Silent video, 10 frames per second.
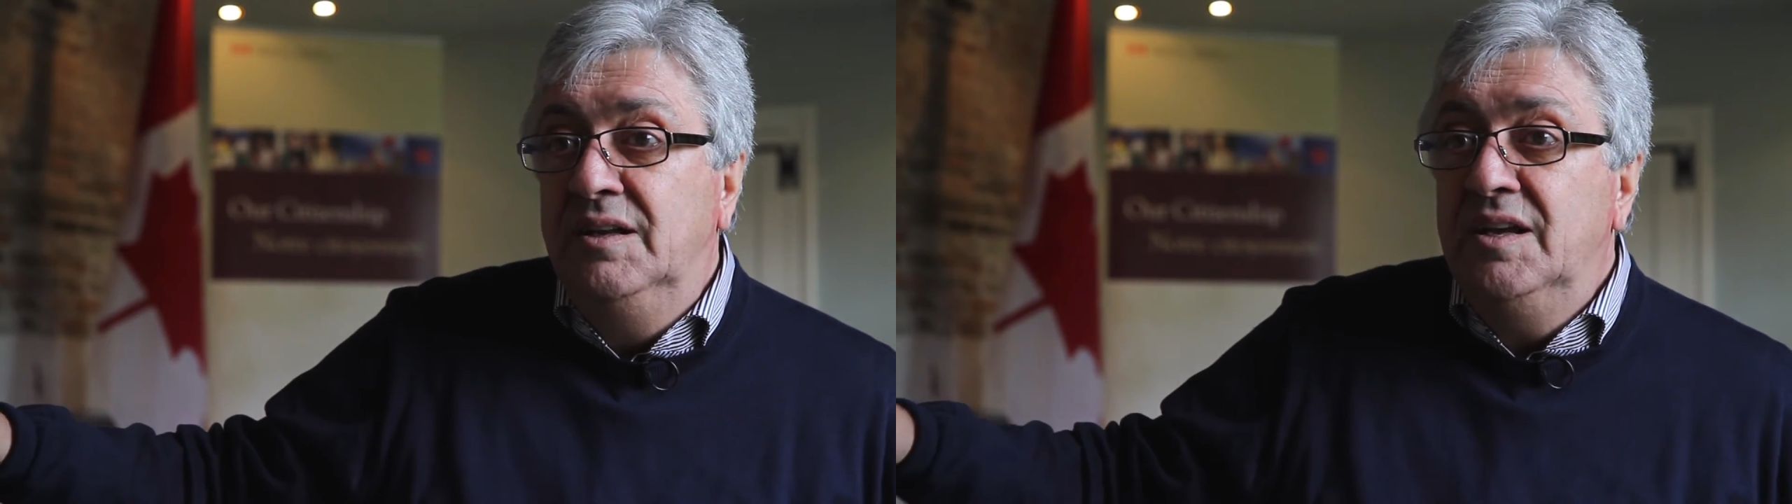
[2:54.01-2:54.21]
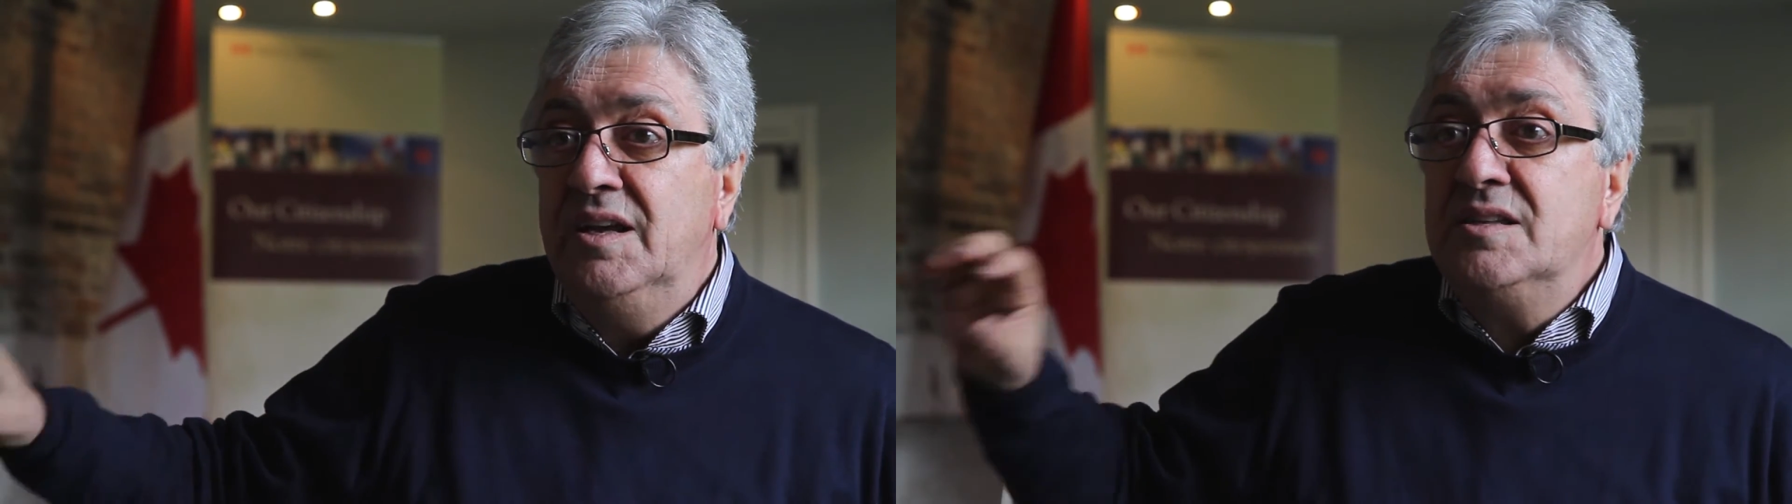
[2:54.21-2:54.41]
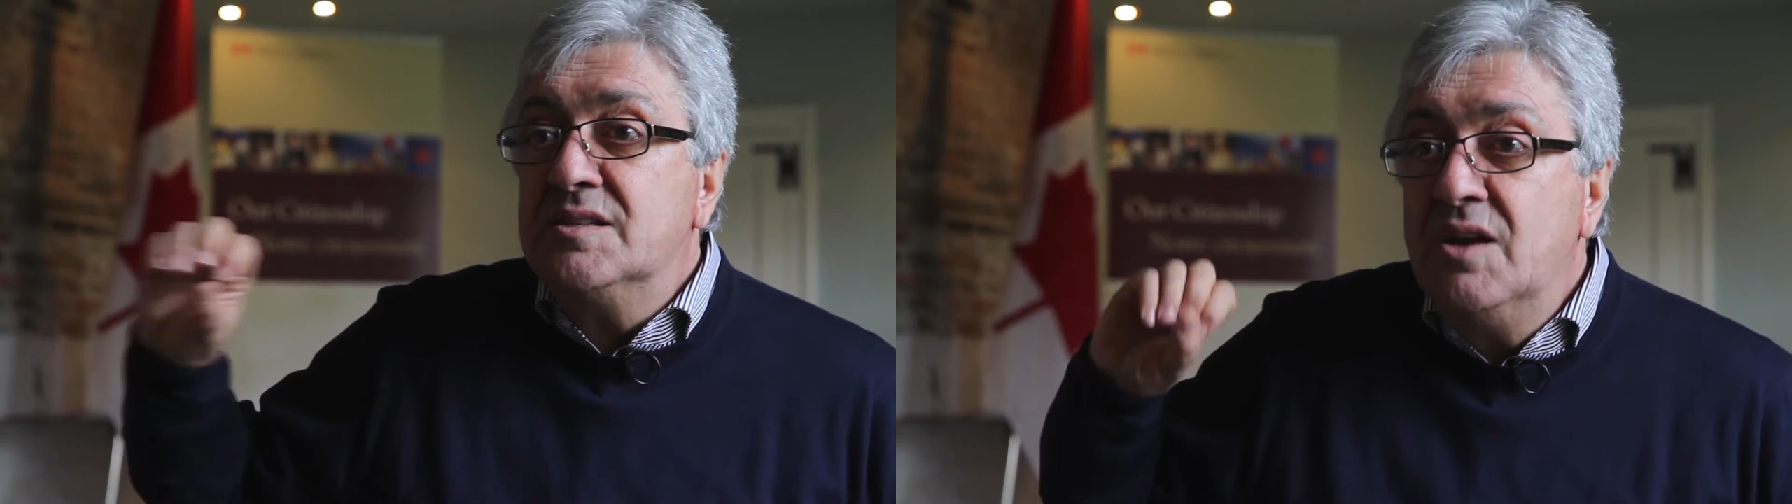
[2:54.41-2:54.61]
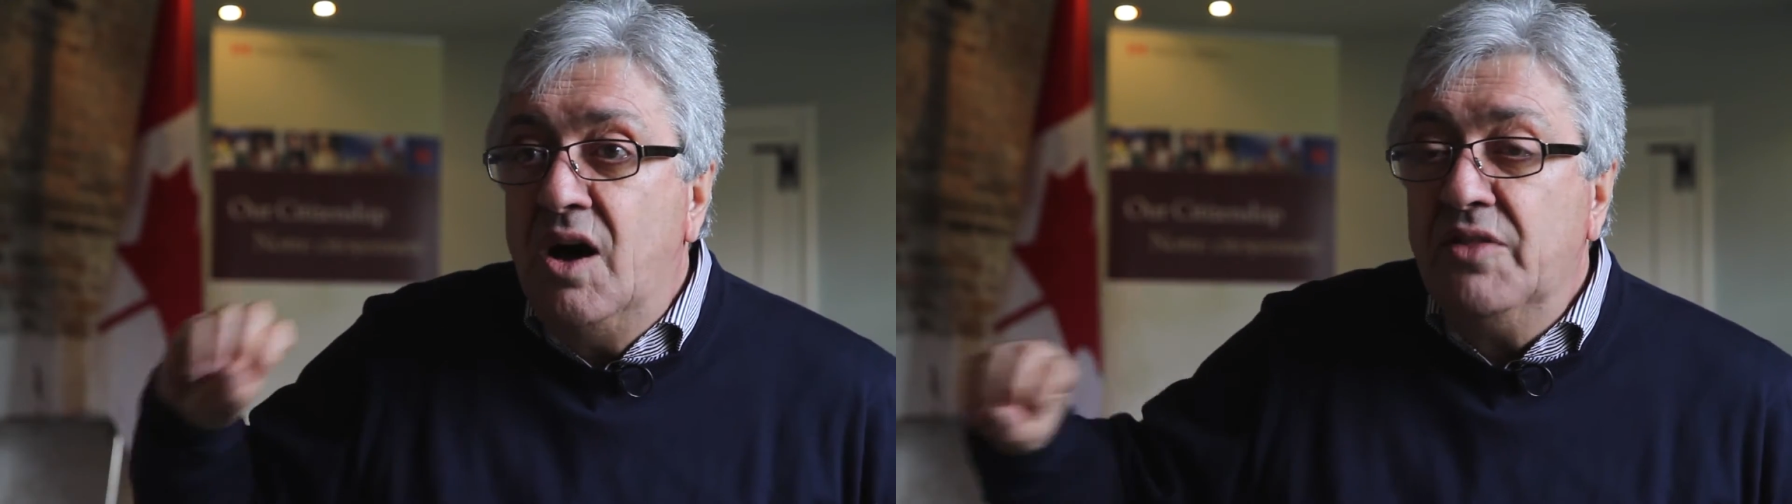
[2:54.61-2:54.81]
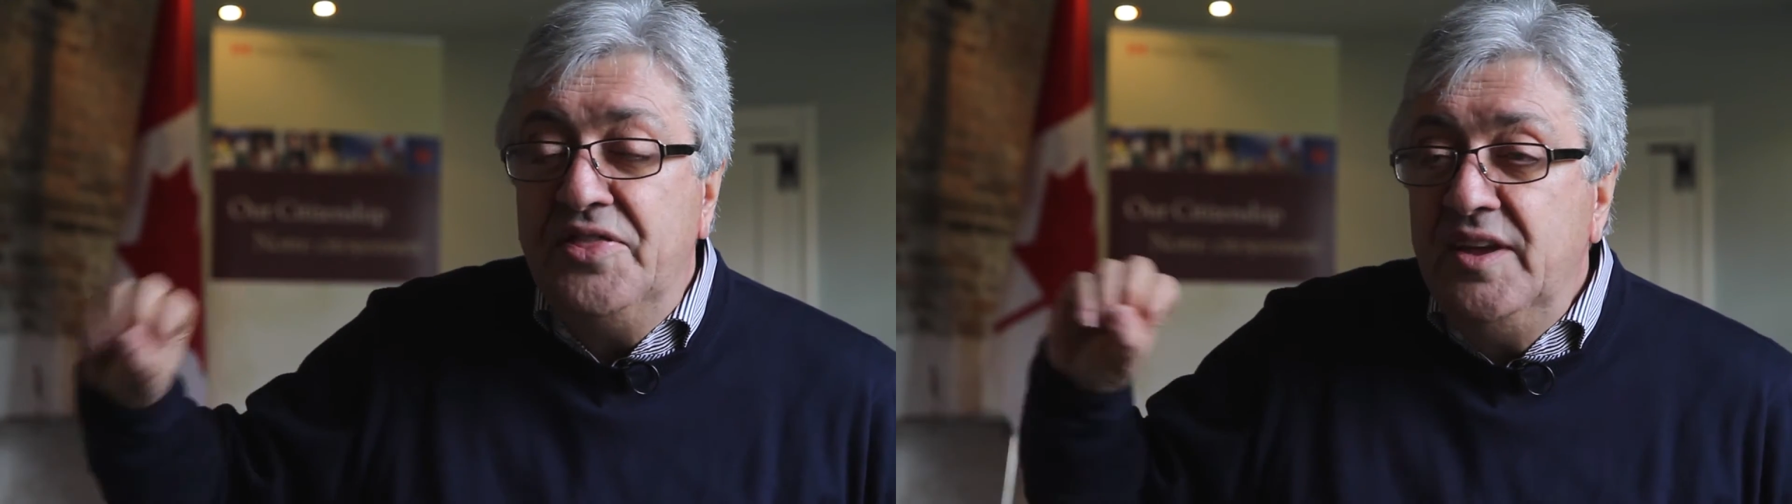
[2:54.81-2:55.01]
It's
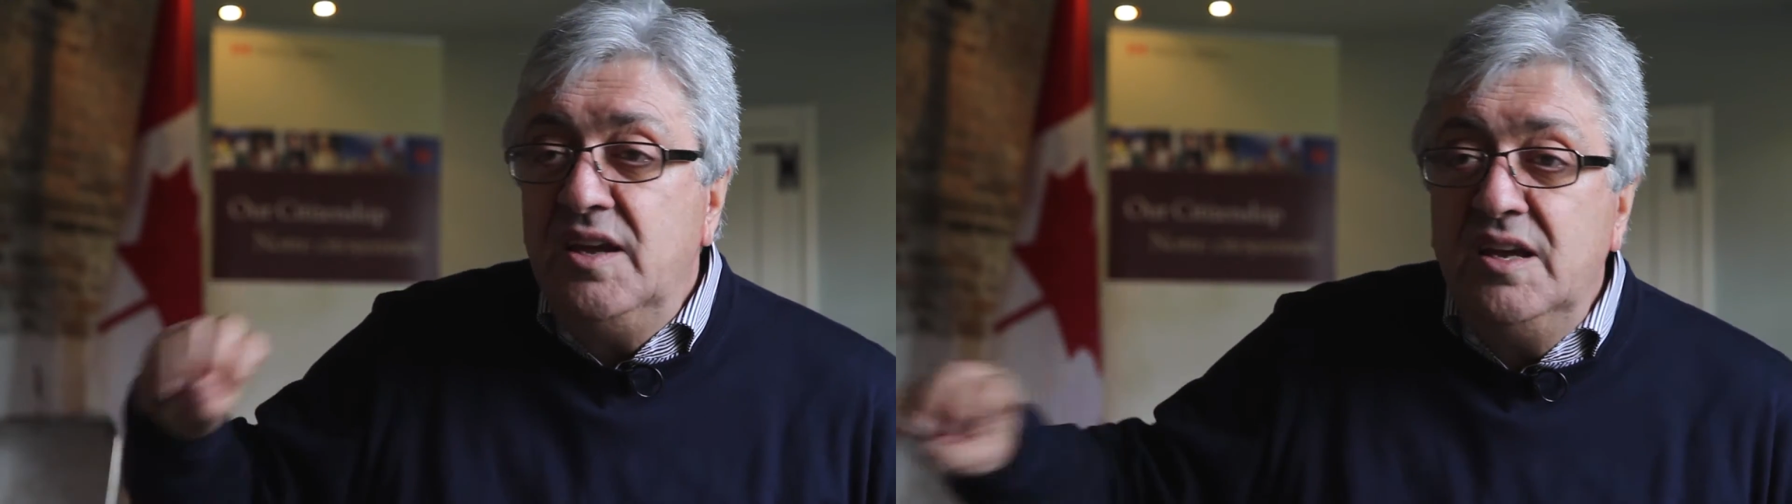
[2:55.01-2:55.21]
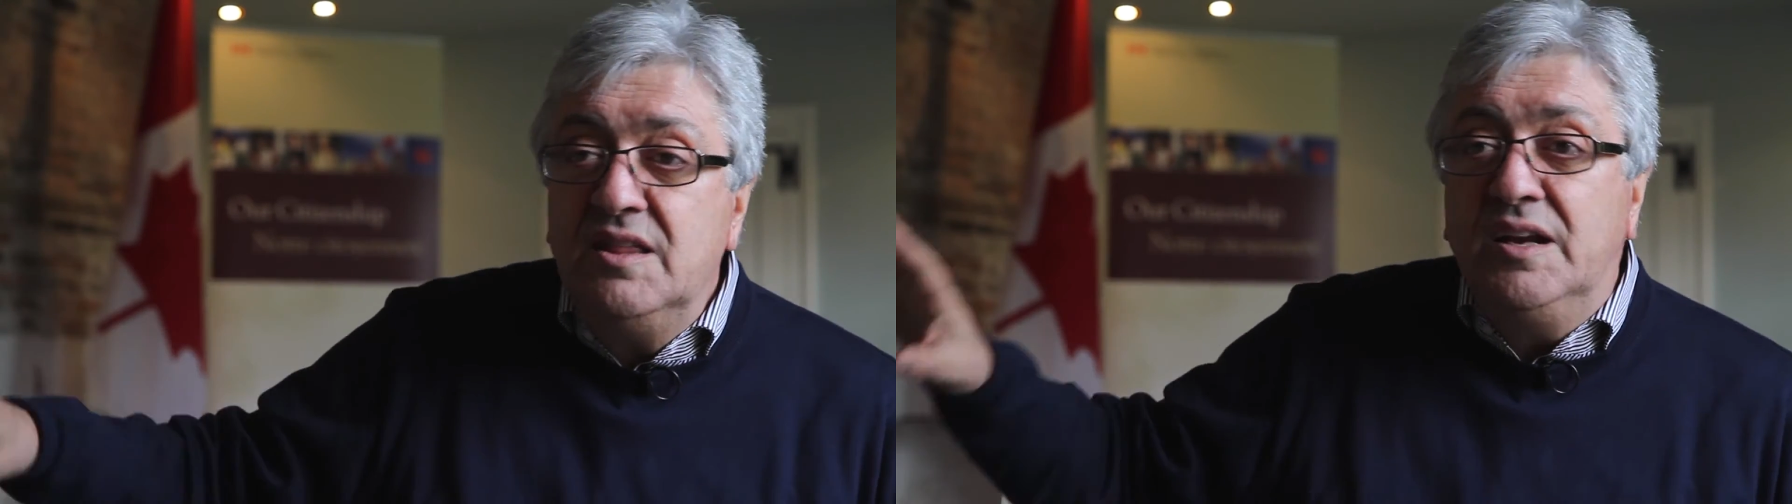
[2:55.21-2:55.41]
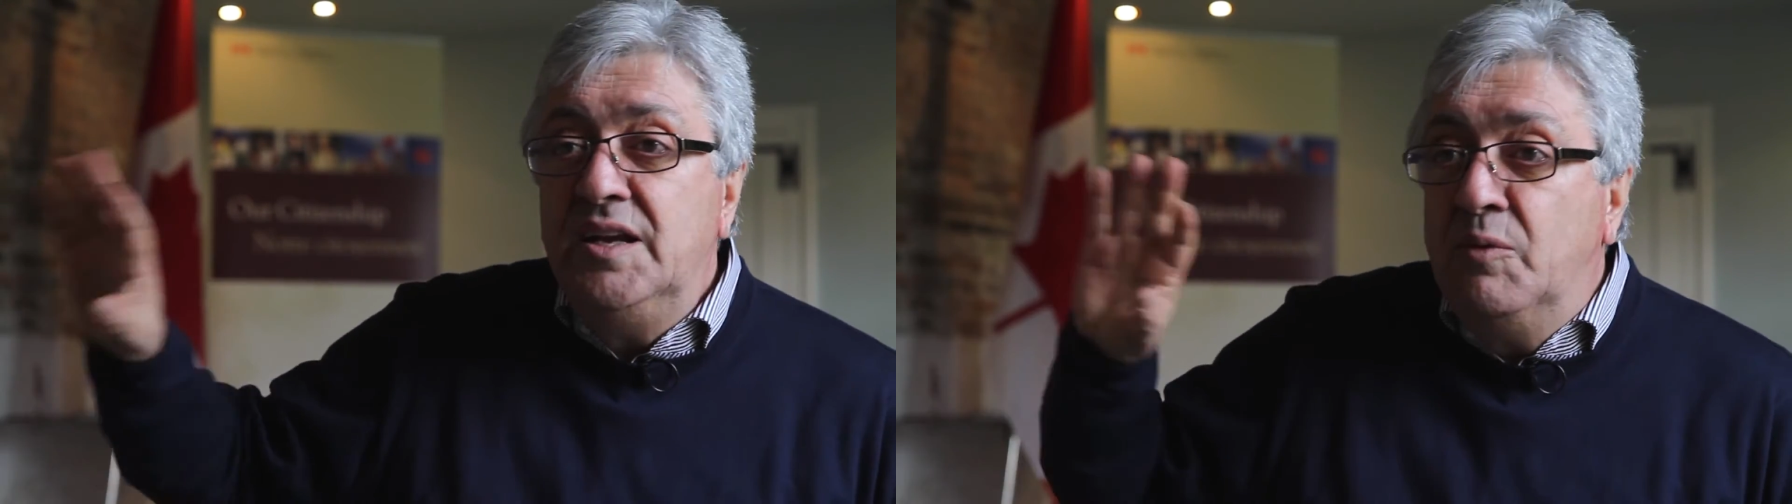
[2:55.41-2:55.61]
not the Italy I